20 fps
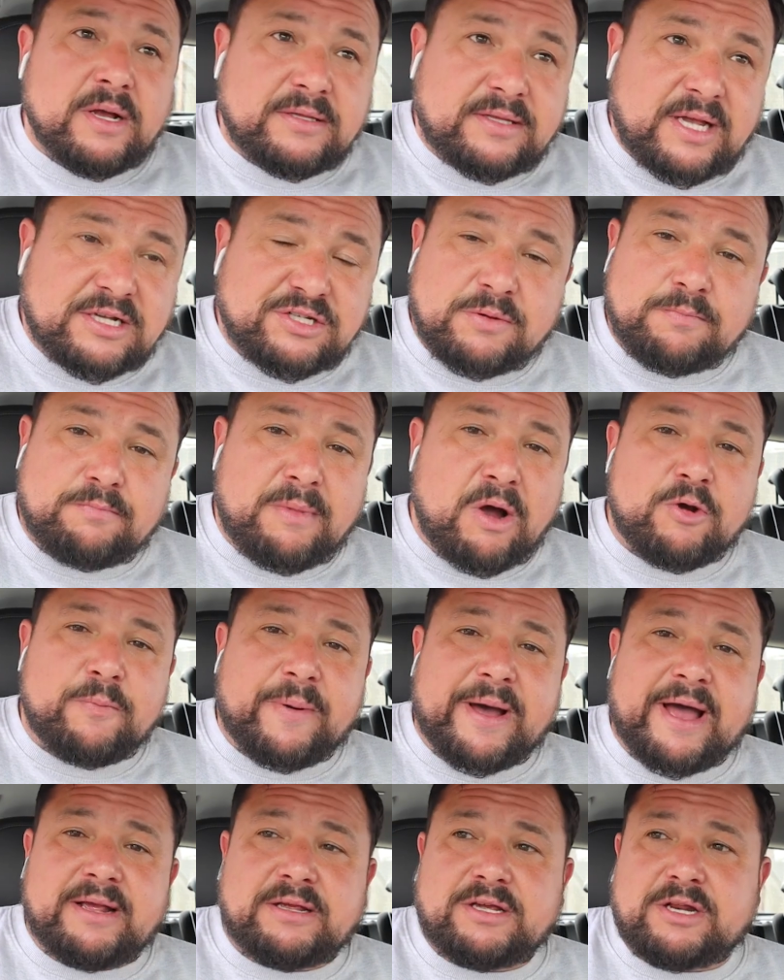Doesn't moan
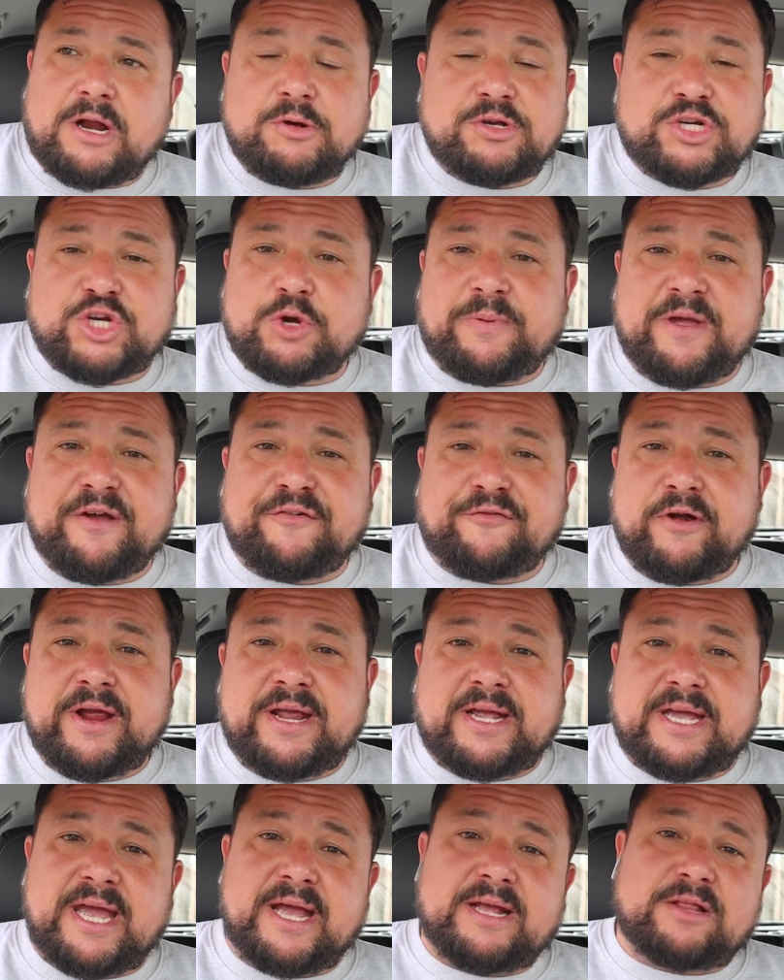about, you know, it should be a free
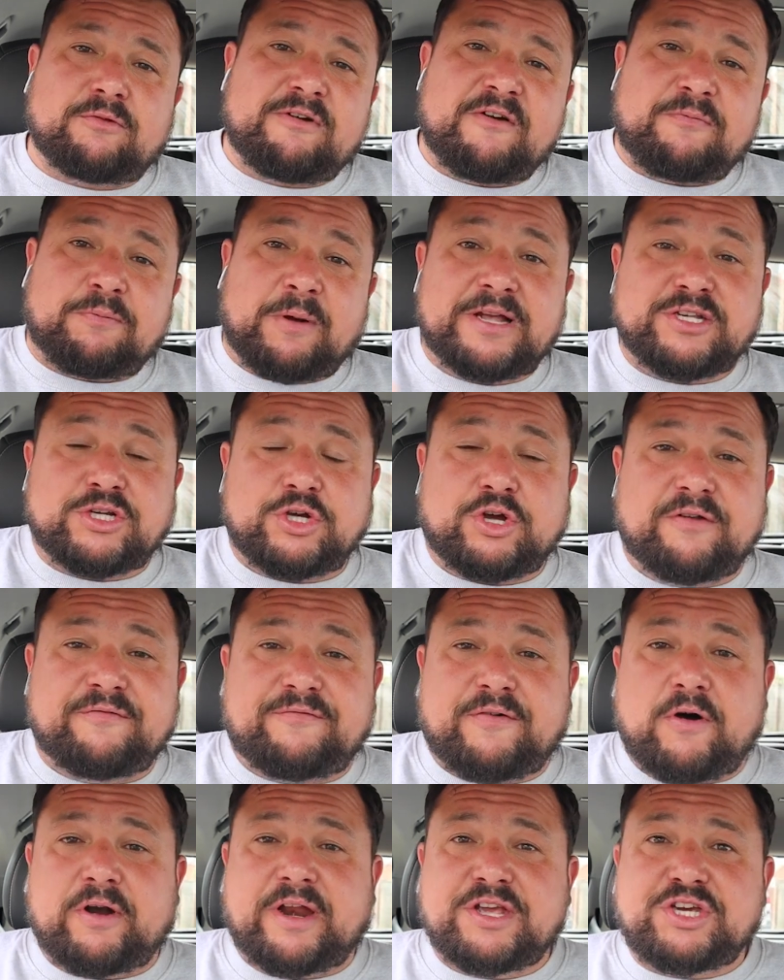kick. The ref plays a good
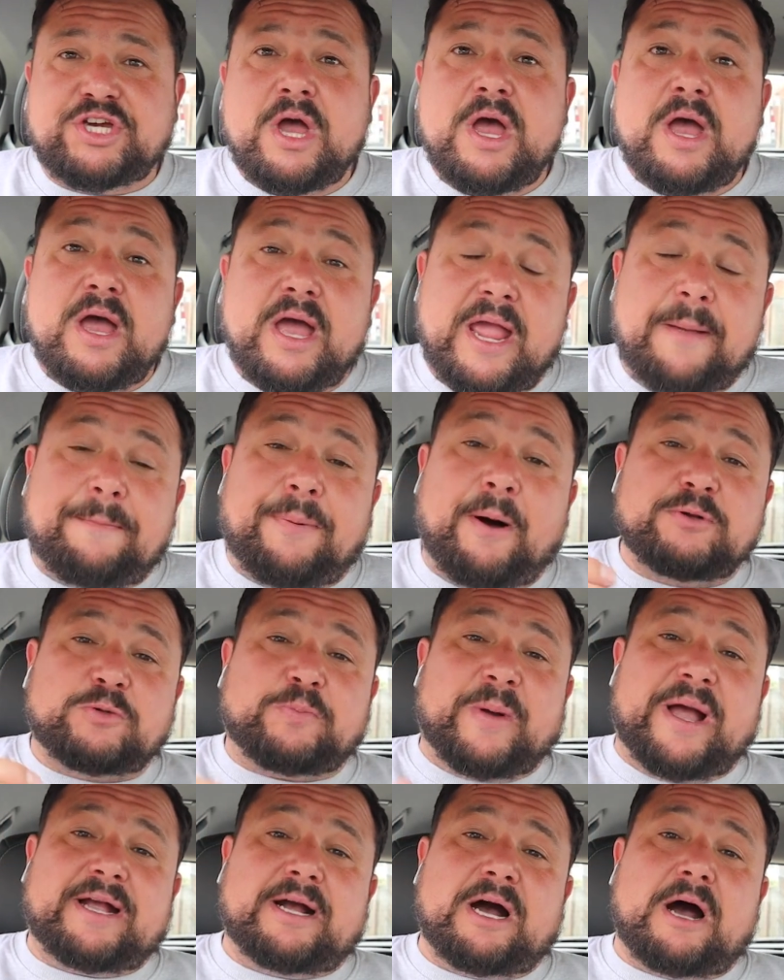advantage. He pops
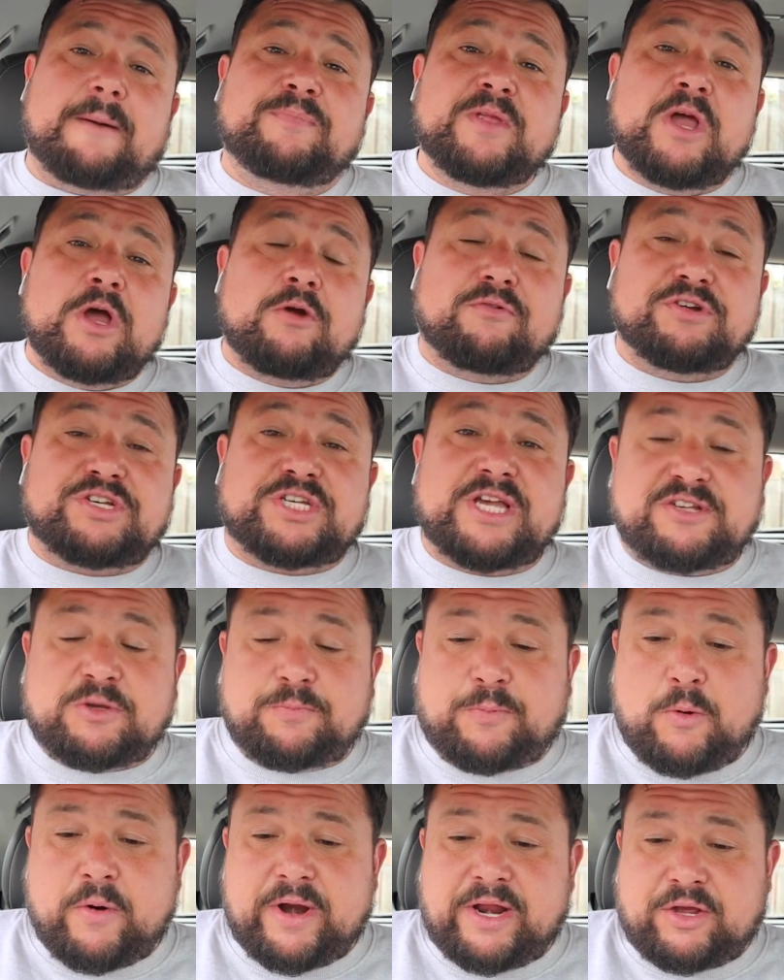back up. Receives the
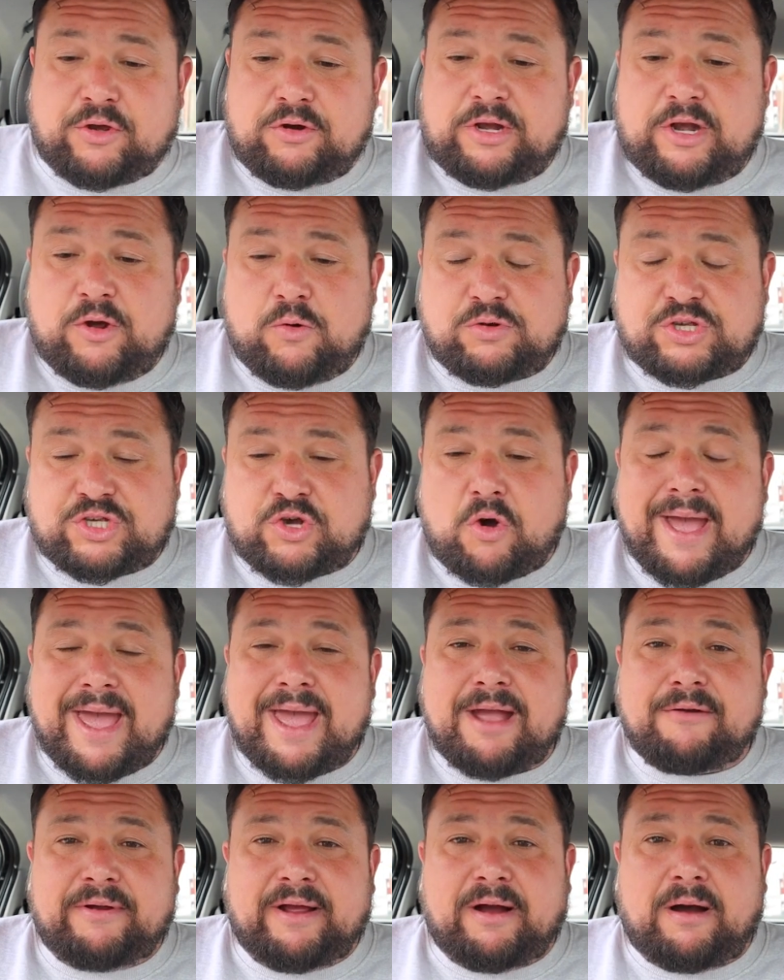ball in a good little tight
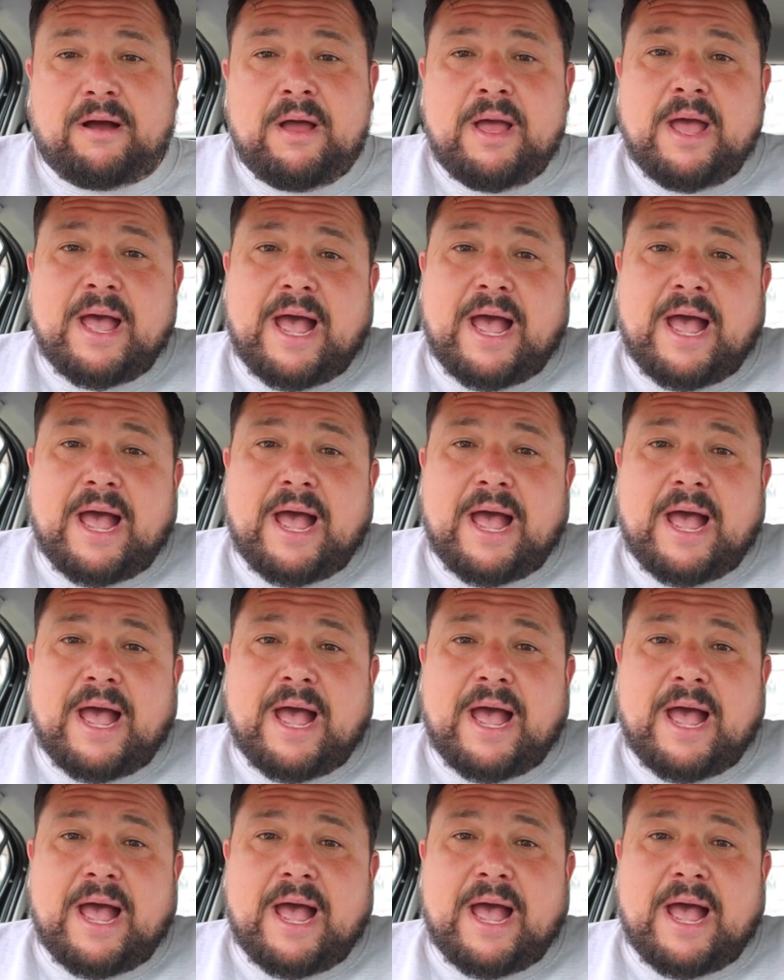area.